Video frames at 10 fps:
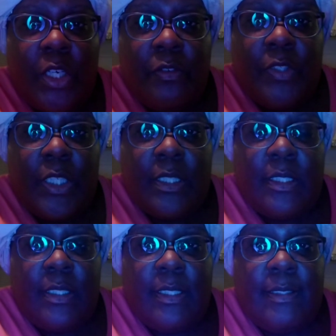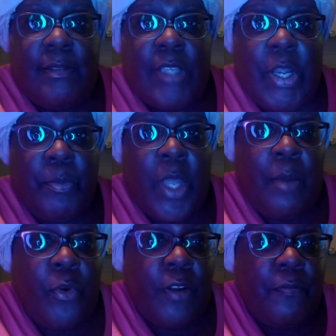Hopefully this damn
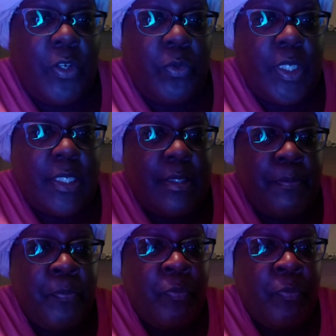camera can focus.